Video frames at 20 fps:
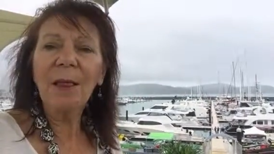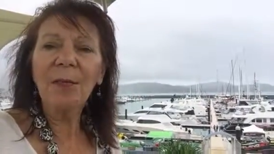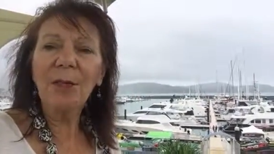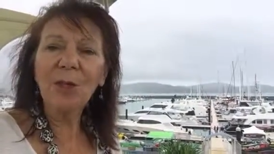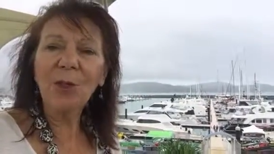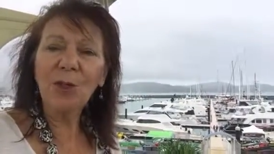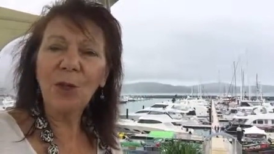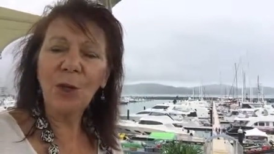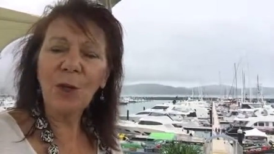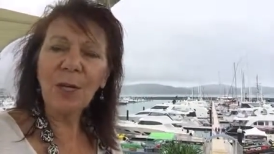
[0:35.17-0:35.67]
the
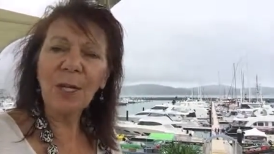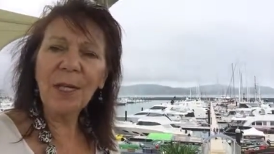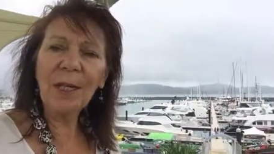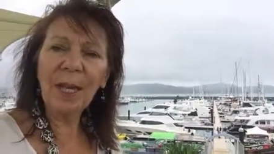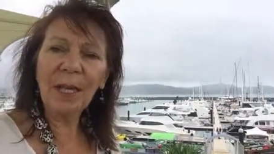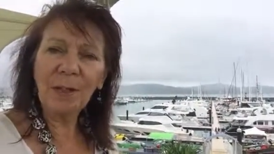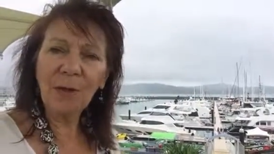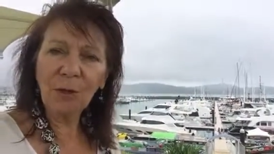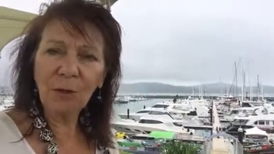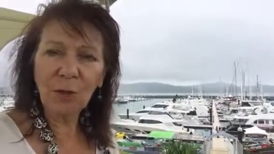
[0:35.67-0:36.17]
journey
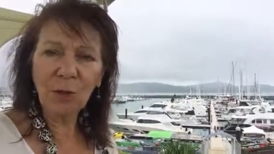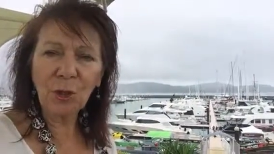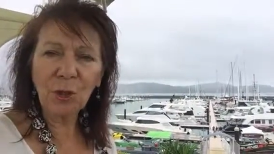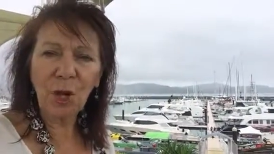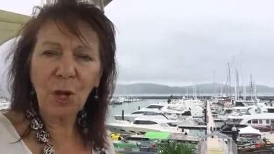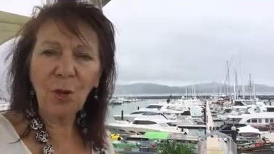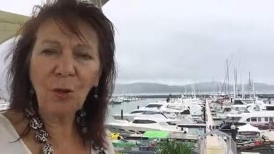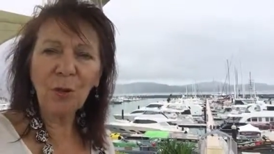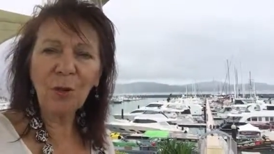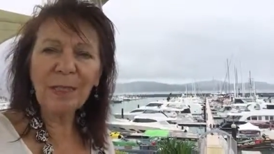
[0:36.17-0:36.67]
that your
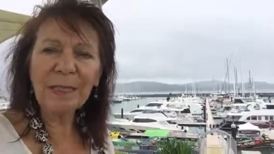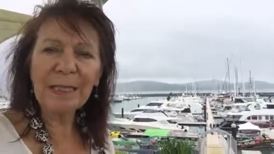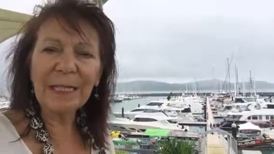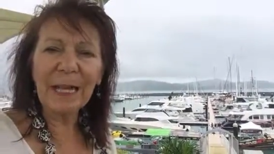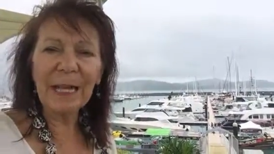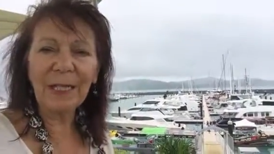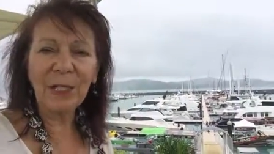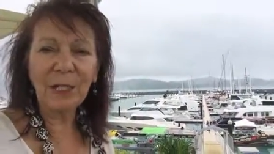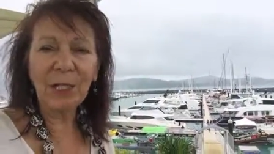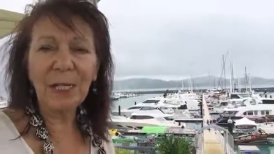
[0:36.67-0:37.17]
soul is
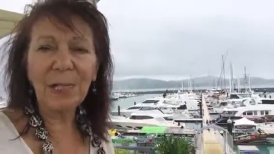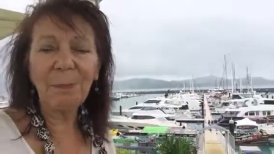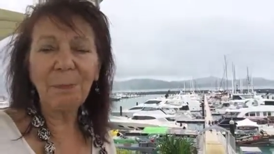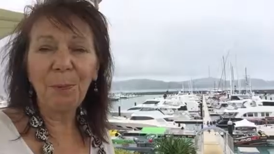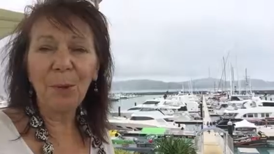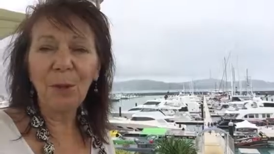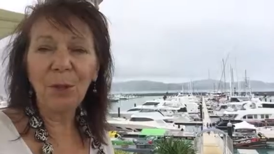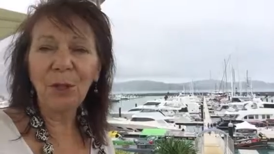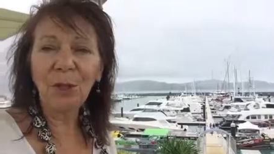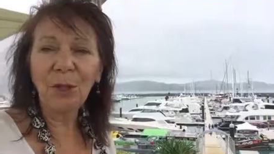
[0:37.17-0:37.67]
actually
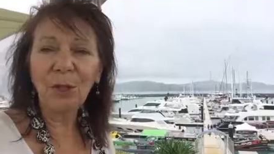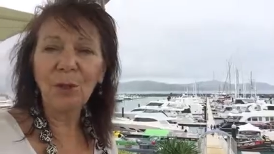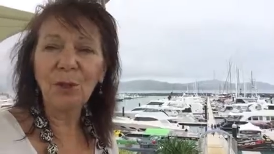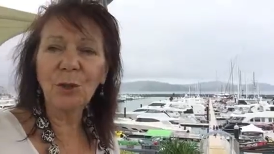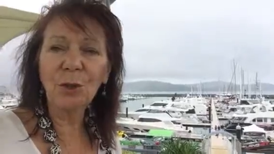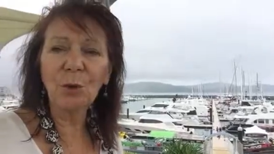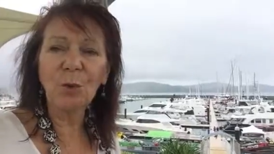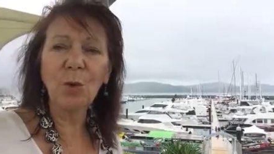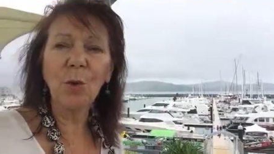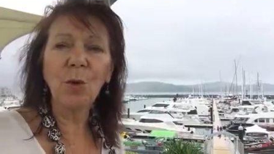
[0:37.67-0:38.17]
pulling you
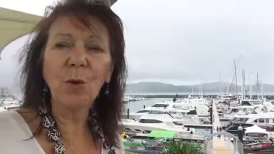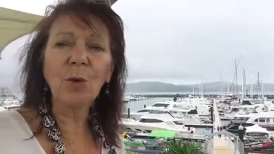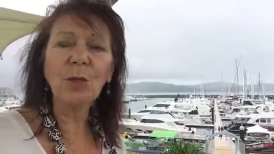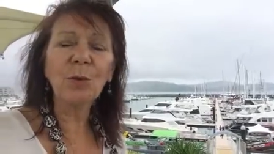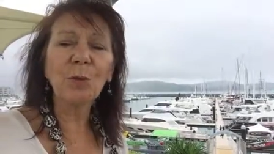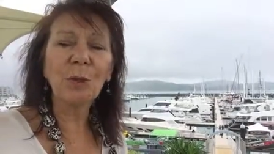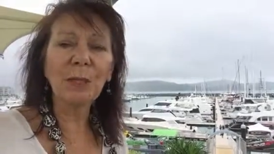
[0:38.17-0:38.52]
towards,